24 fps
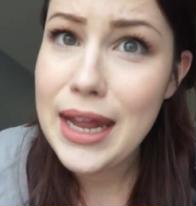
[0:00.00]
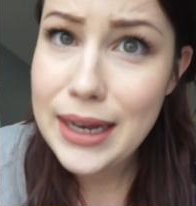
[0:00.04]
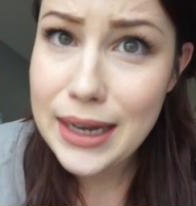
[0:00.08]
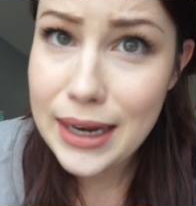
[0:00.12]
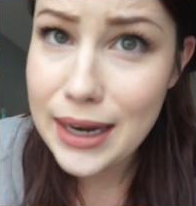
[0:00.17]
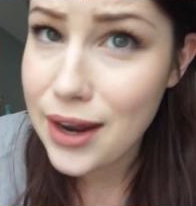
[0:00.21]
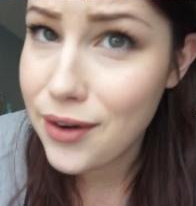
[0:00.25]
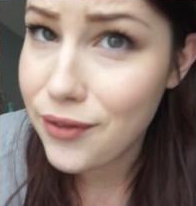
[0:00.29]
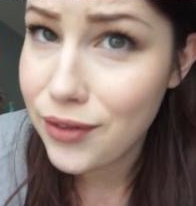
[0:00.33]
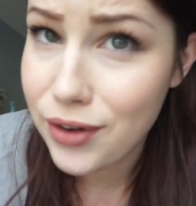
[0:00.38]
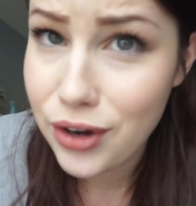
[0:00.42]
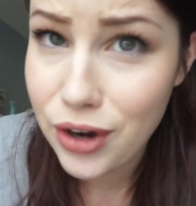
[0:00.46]
and you
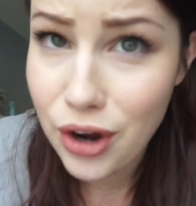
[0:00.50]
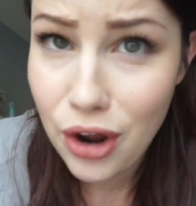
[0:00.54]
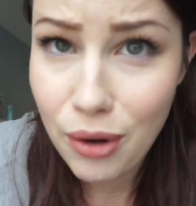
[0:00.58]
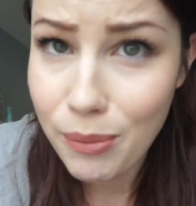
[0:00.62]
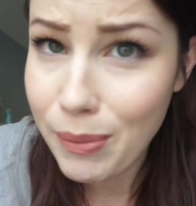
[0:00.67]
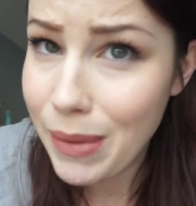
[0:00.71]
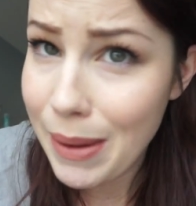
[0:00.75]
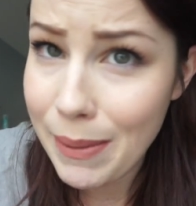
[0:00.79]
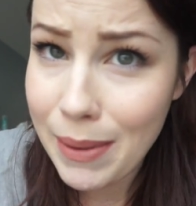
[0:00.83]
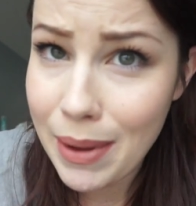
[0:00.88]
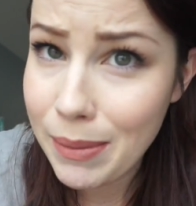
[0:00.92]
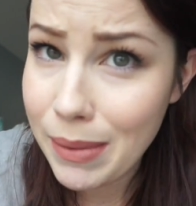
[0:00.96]
never know,
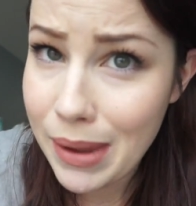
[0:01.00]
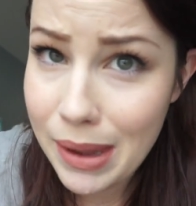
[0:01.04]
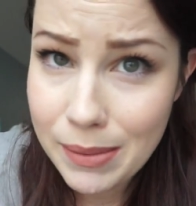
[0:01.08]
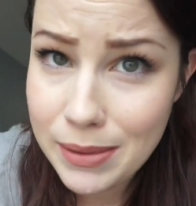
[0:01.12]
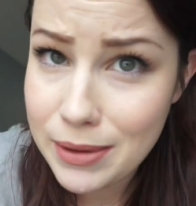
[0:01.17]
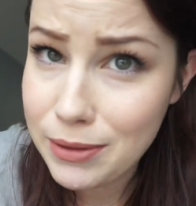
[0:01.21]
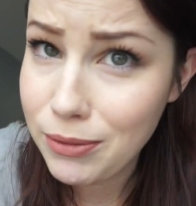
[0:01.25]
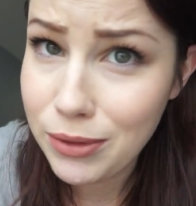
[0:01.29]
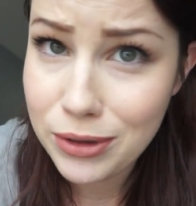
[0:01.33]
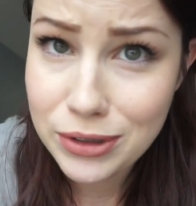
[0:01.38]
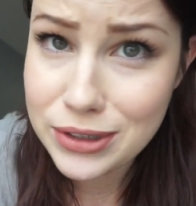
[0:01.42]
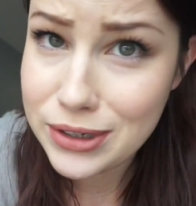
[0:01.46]
maybe a
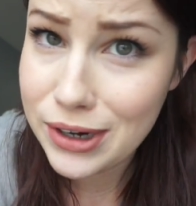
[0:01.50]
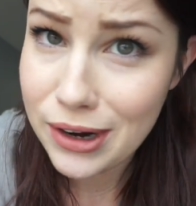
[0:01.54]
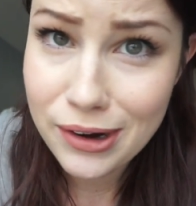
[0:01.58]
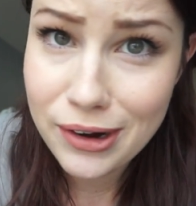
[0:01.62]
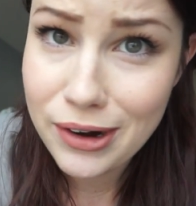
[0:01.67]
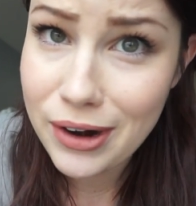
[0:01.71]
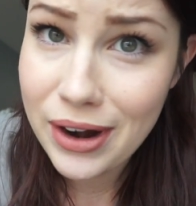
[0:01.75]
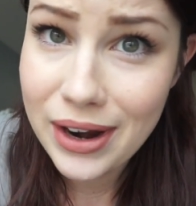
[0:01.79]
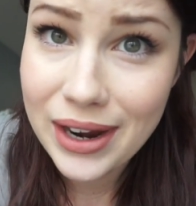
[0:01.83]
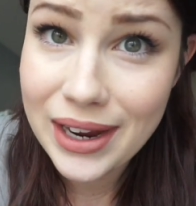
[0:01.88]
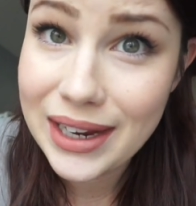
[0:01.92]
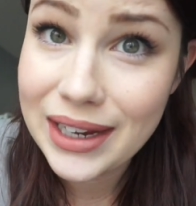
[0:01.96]
baby will start
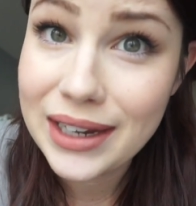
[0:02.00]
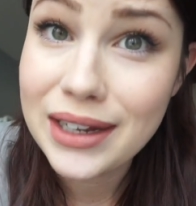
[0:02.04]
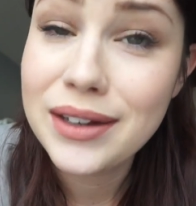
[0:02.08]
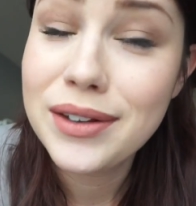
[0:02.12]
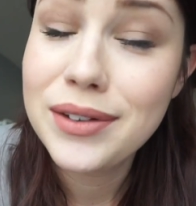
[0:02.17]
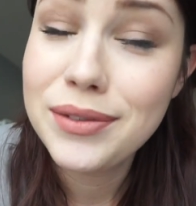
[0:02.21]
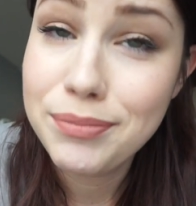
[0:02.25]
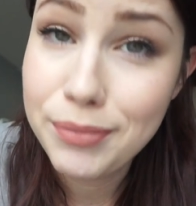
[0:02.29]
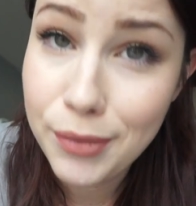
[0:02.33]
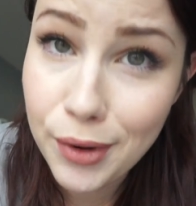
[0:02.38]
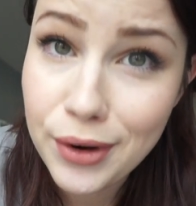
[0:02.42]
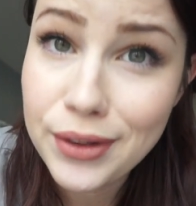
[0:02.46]
crying,
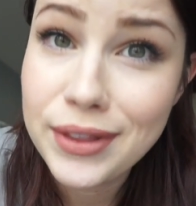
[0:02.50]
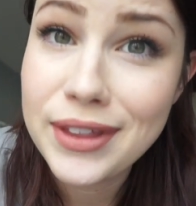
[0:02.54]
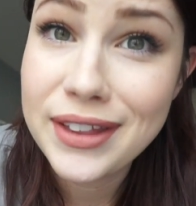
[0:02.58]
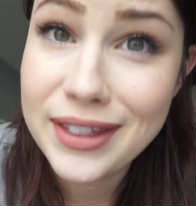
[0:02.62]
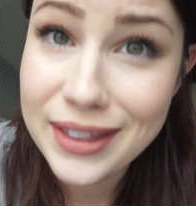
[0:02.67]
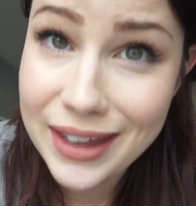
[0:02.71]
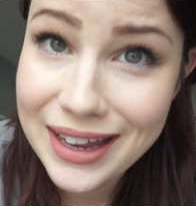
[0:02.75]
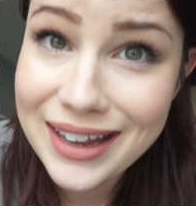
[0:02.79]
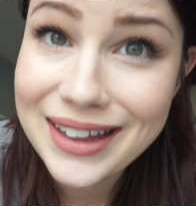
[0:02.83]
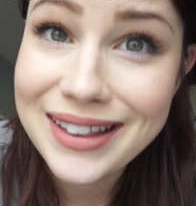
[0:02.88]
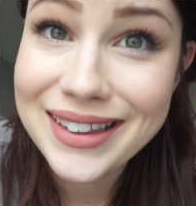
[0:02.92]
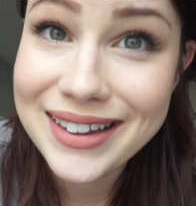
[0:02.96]
more than
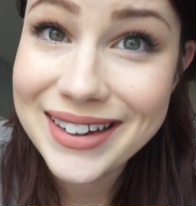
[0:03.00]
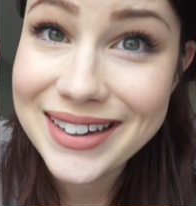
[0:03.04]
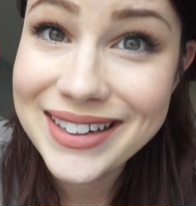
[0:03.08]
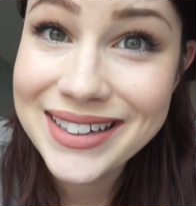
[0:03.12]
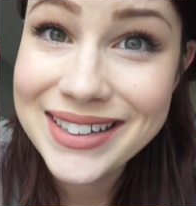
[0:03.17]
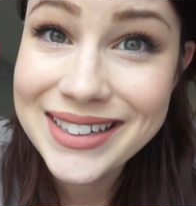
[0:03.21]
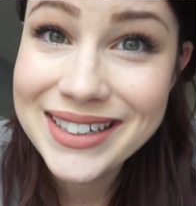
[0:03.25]
likely.